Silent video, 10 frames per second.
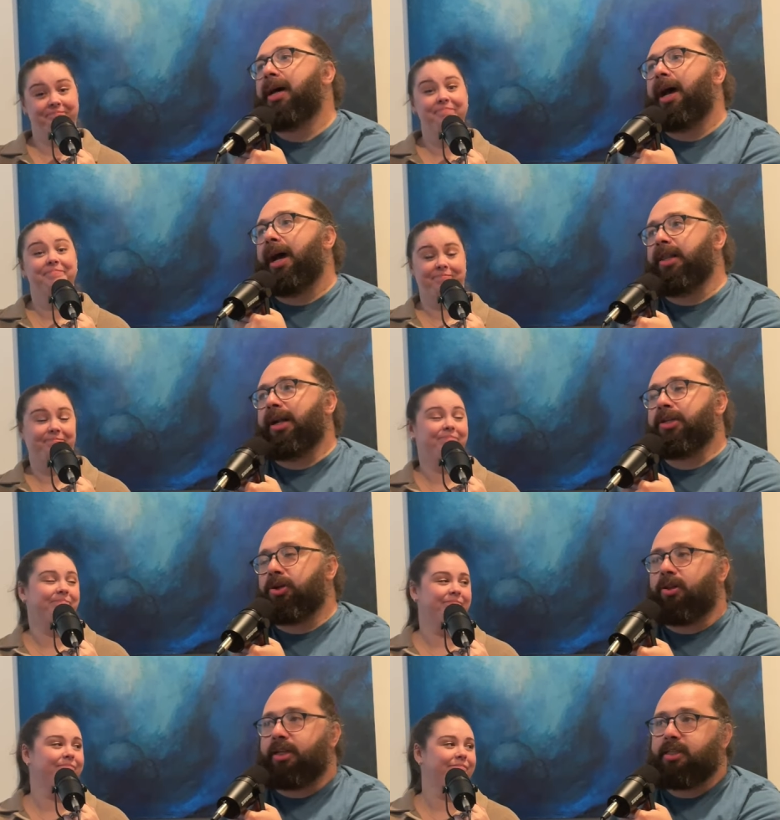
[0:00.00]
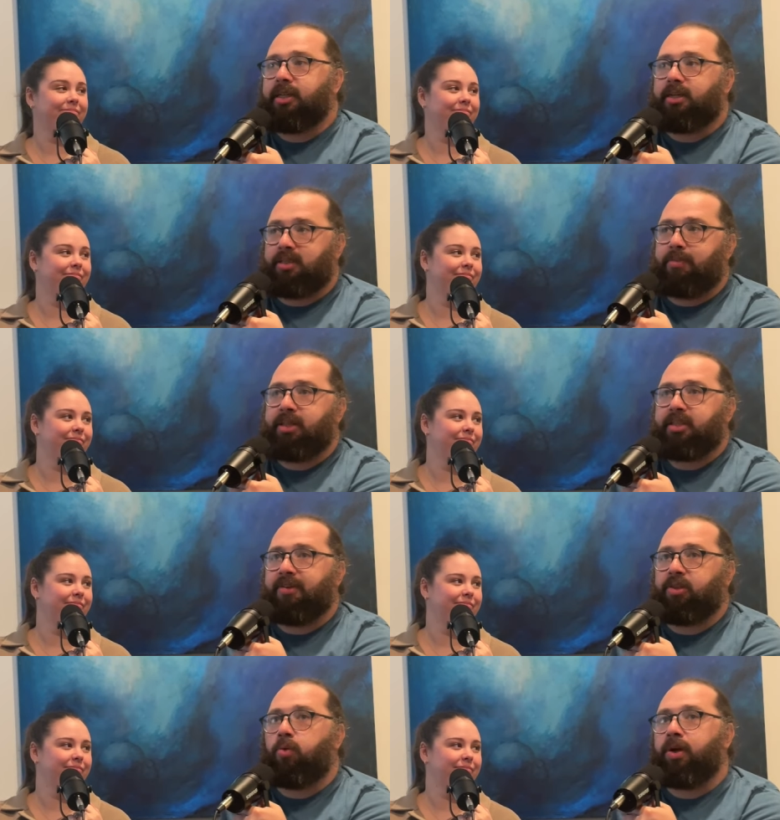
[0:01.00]
Speaker 1: and then i started listening to some of the
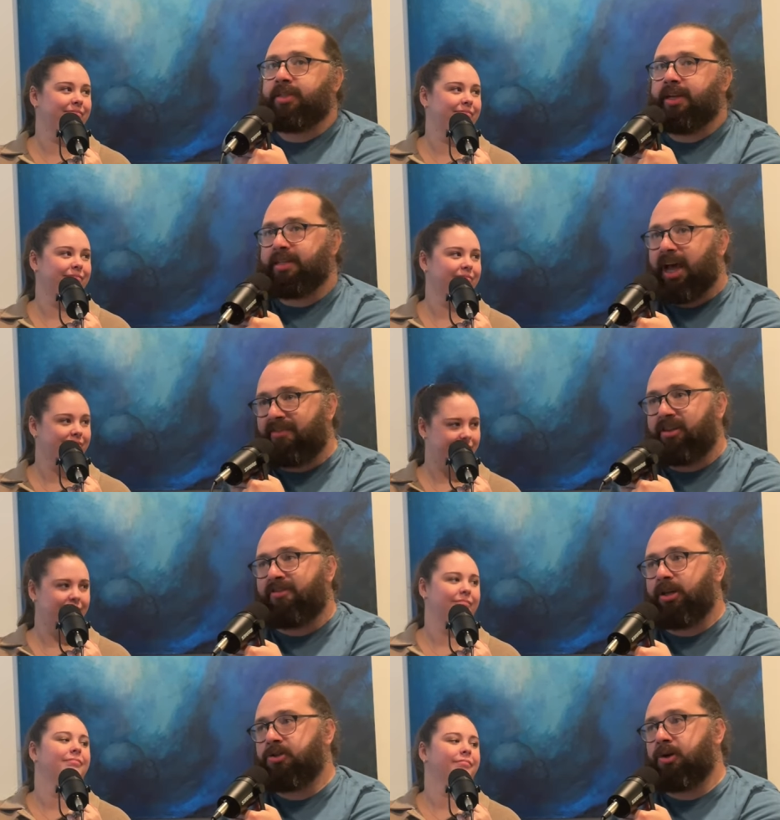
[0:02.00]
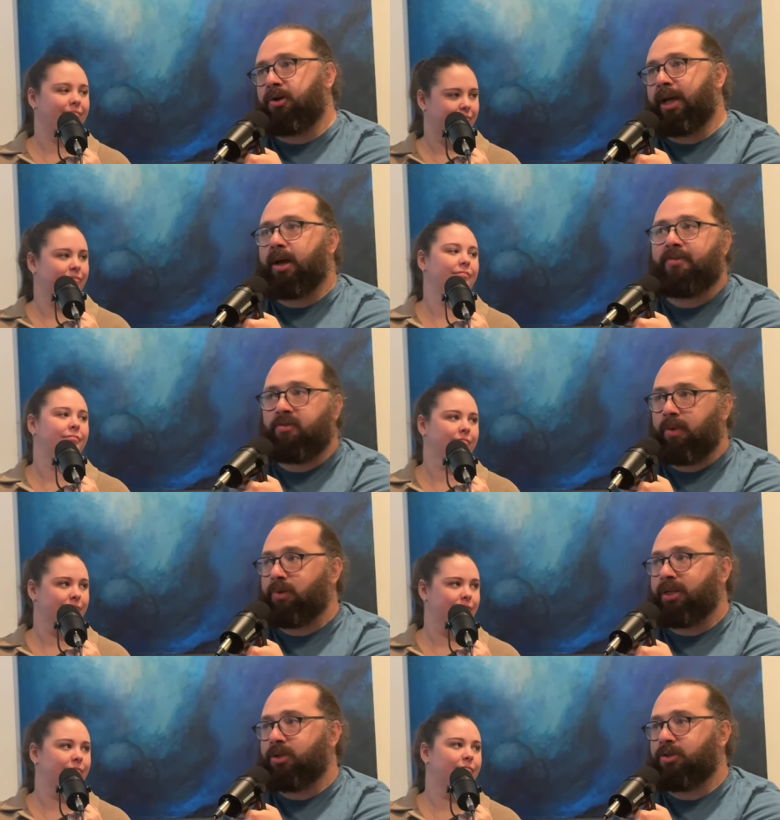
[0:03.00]
stuff that wasn't as heavily featured like off of
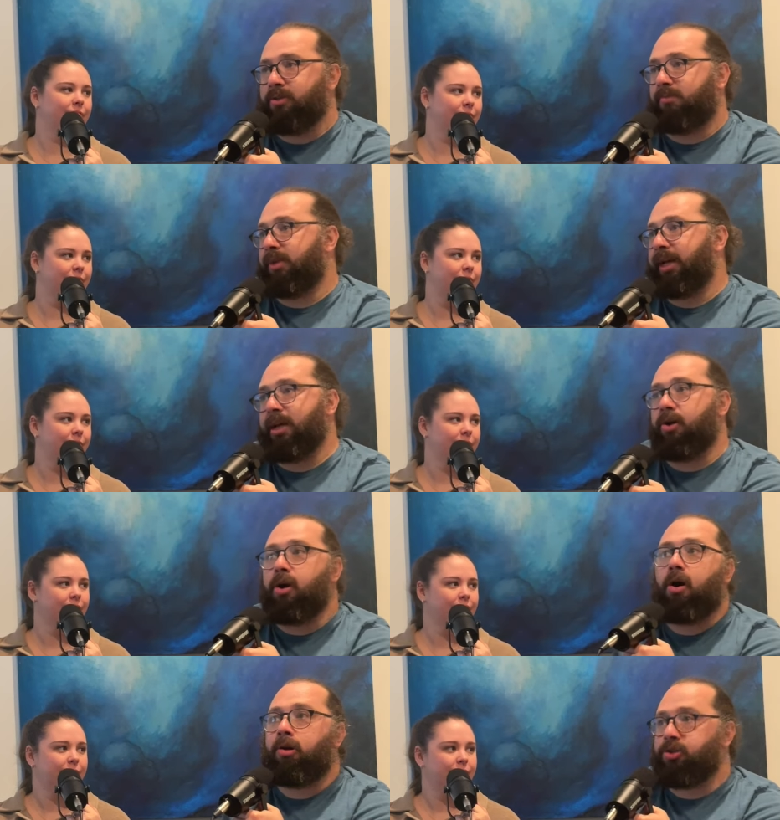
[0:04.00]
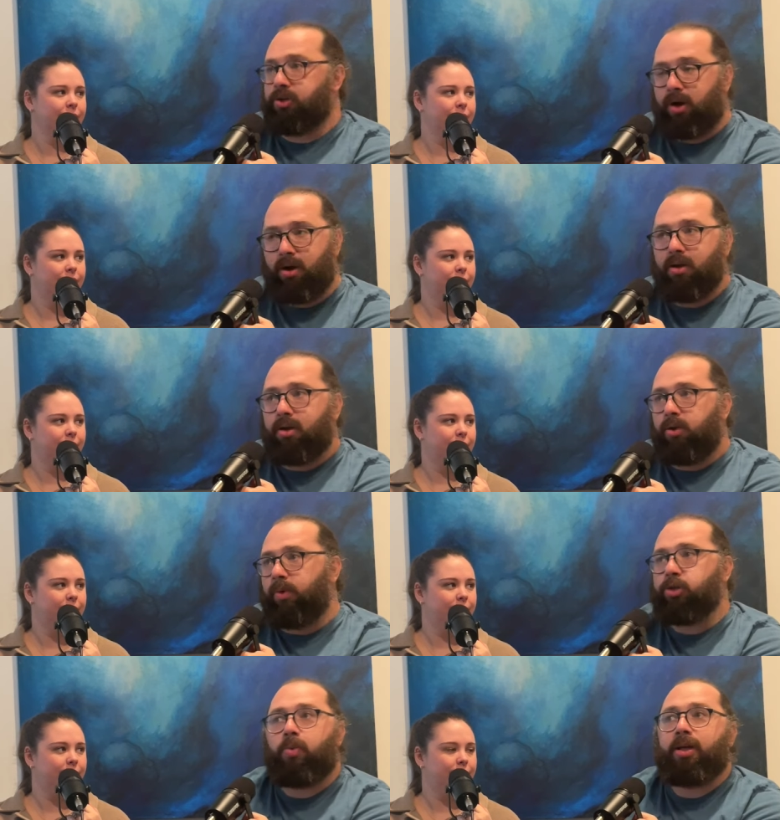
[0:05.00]
reputation like hearing archer
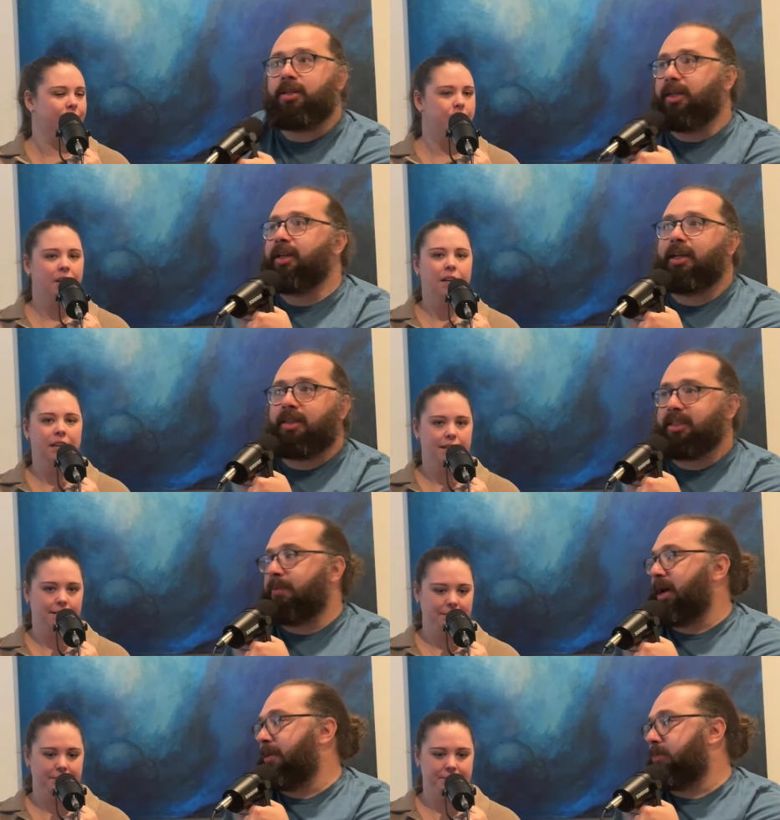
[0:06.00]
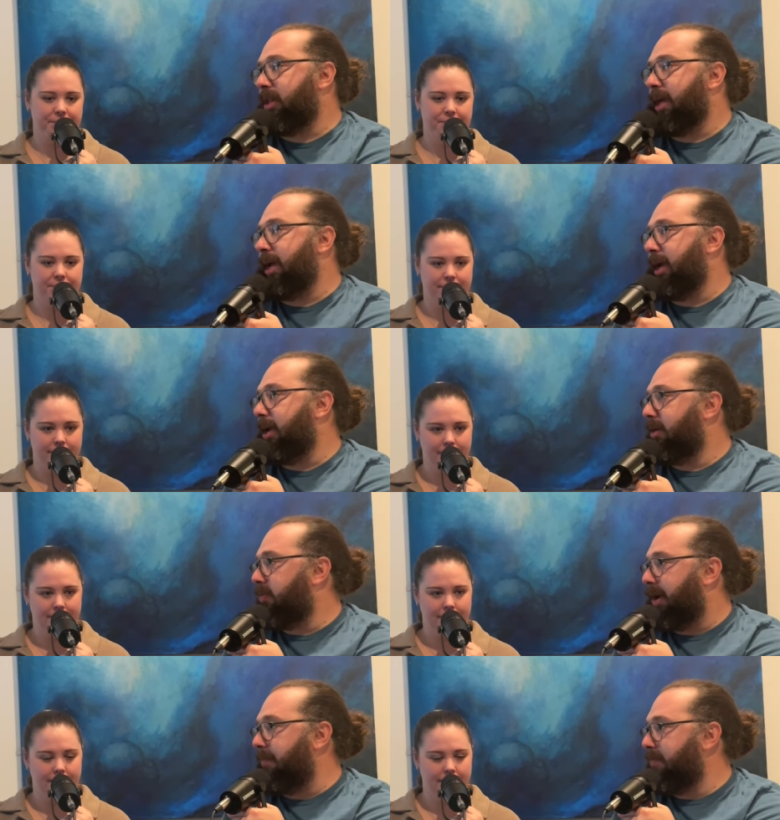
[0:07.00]
which what didn't get the same kind of play
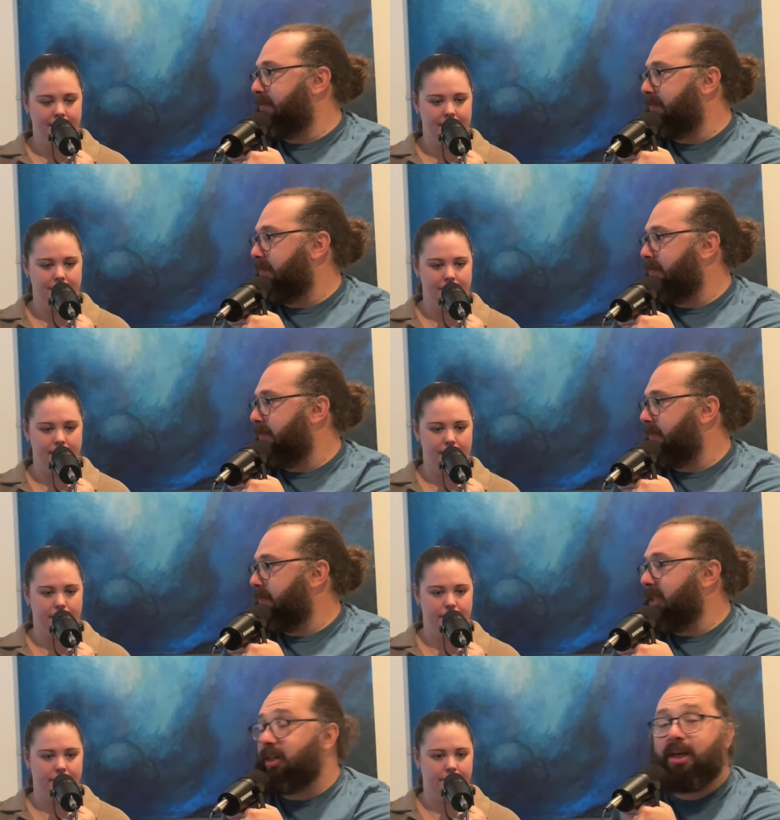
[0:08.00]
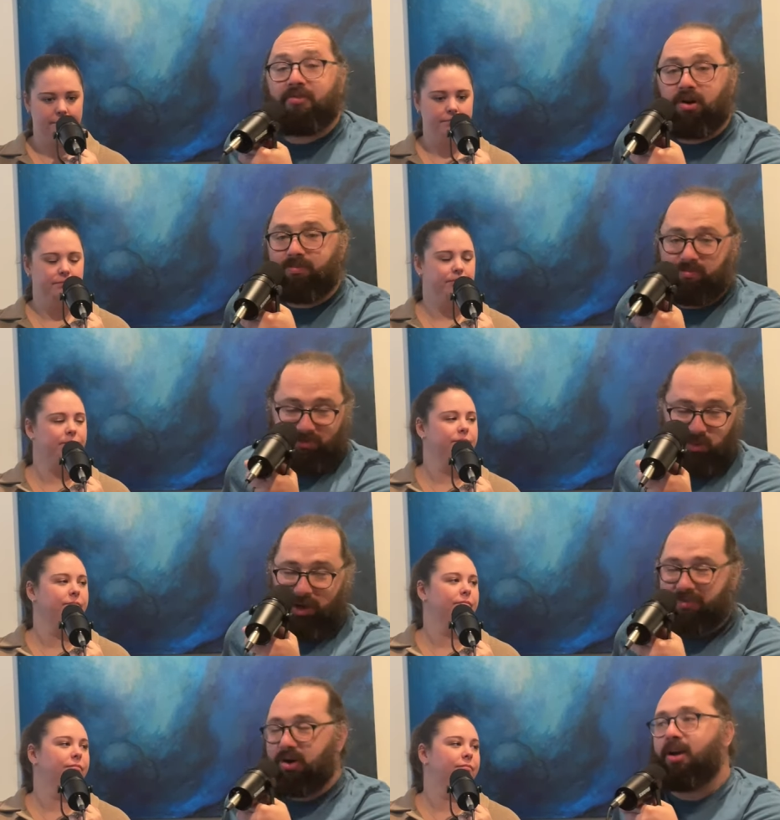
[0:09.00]
what that's on Lover. Lover,
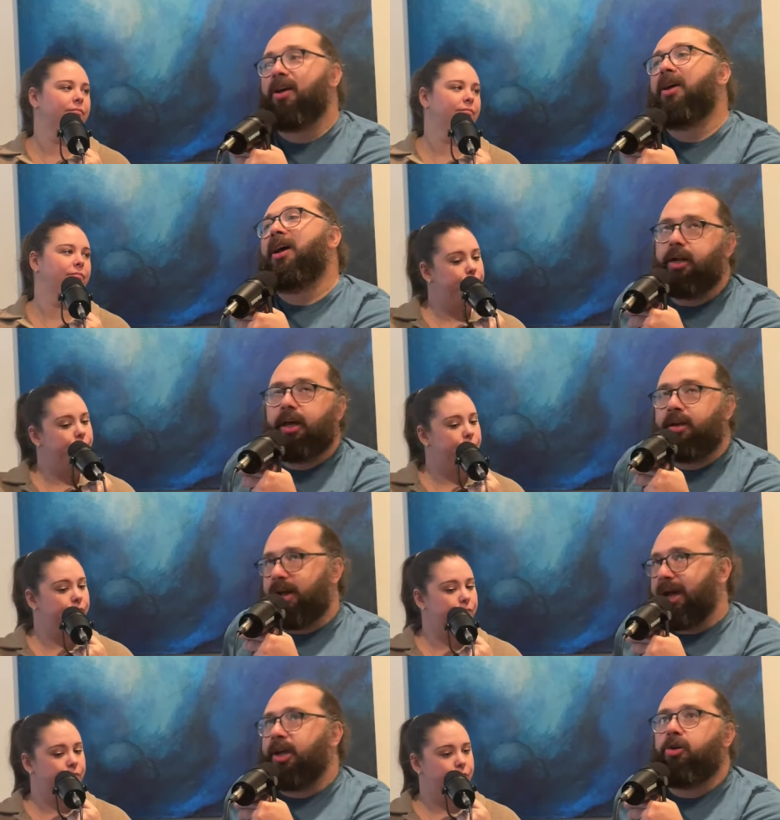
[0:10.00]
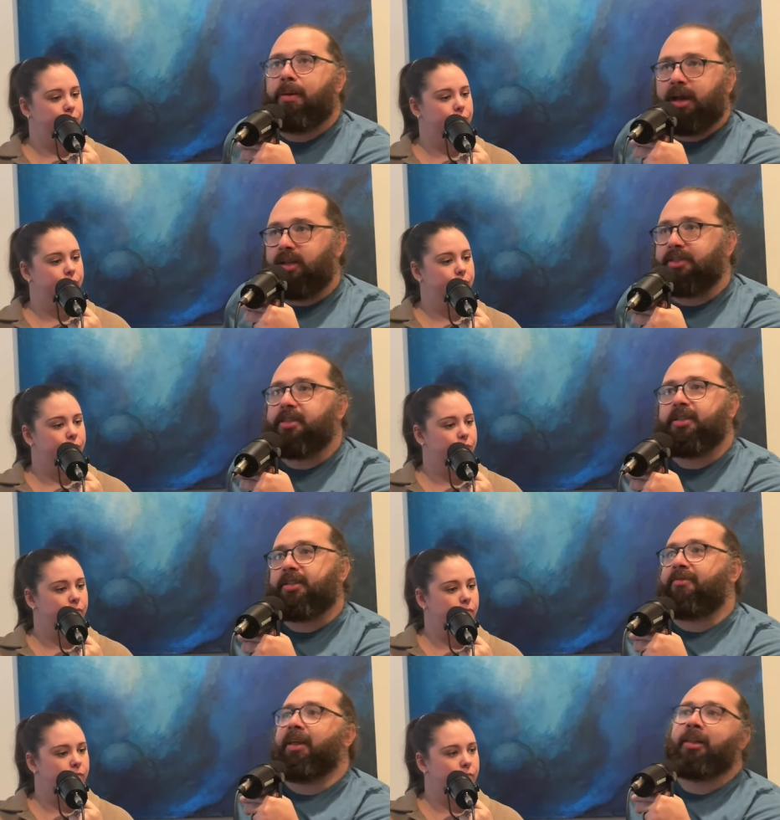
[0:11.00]
whatever. And I can go back and listen to
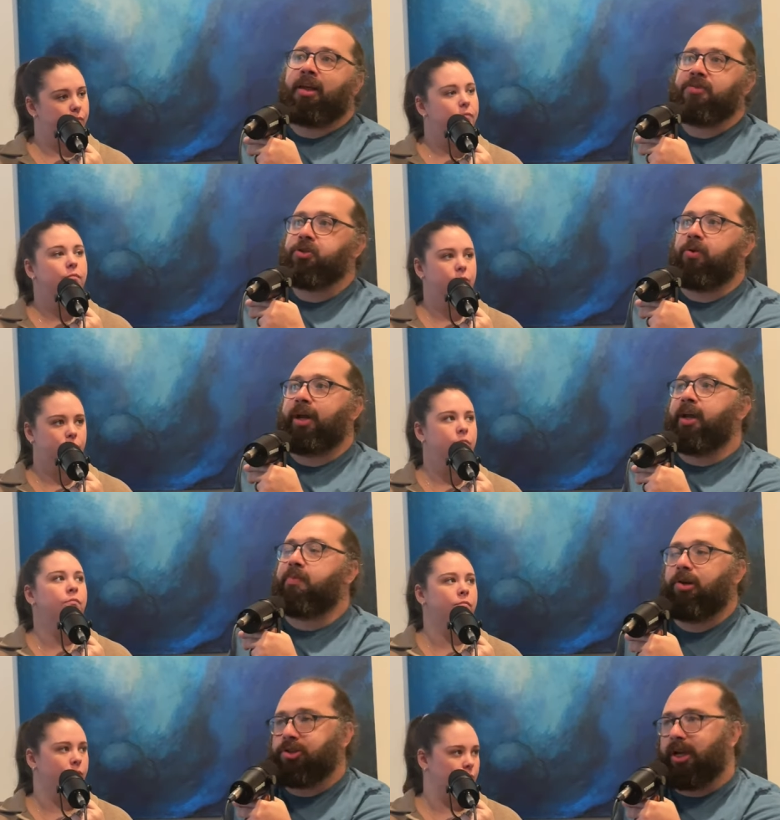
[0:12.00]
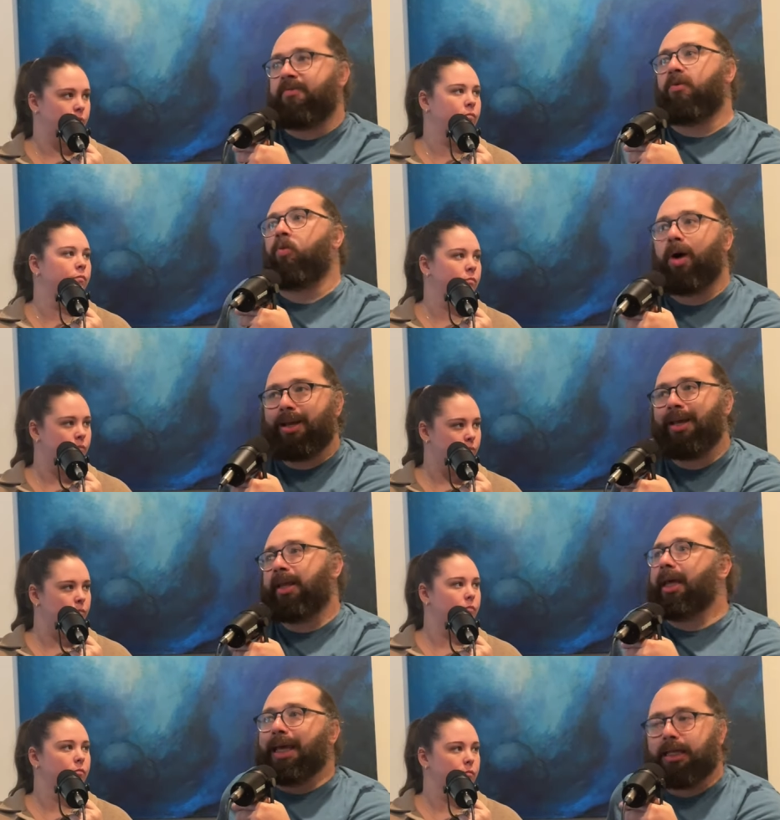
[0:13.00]
stuff like Love Story and appreciate it for what it
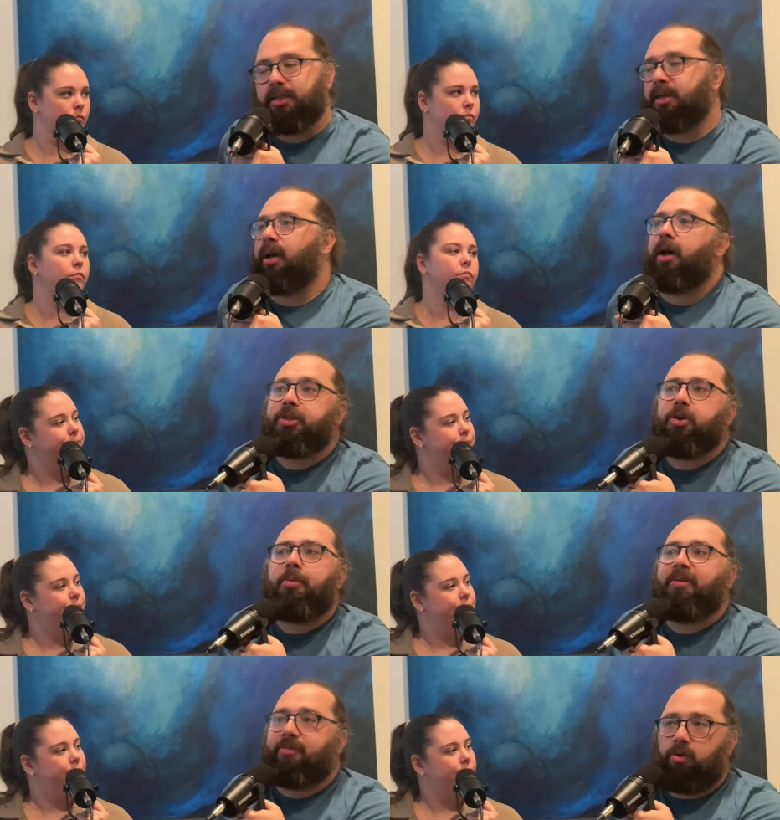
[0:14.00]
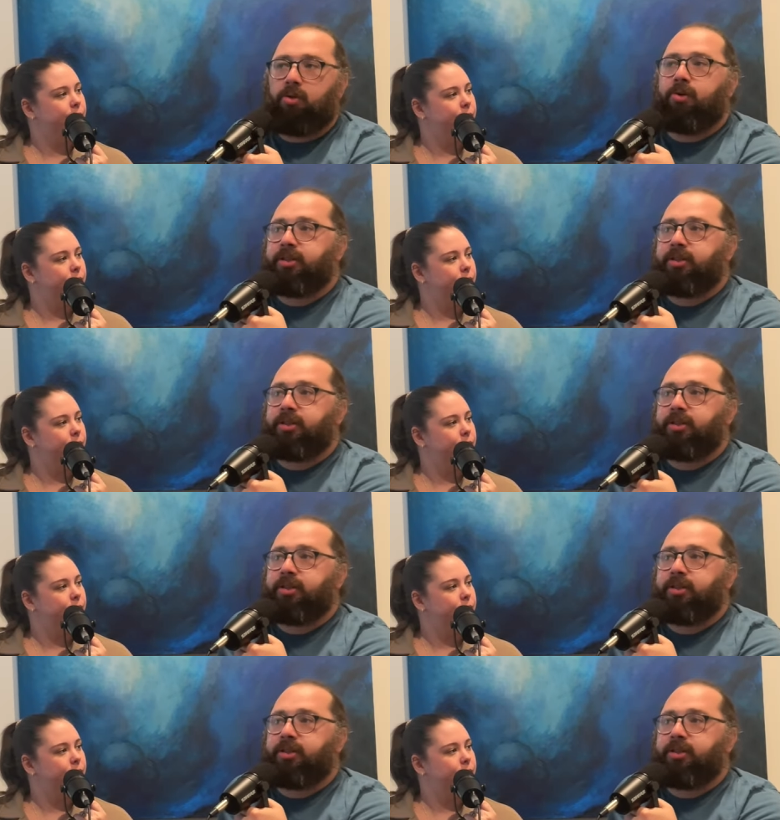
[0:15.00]
is. Mm-hmm. So, I mean, Folklore is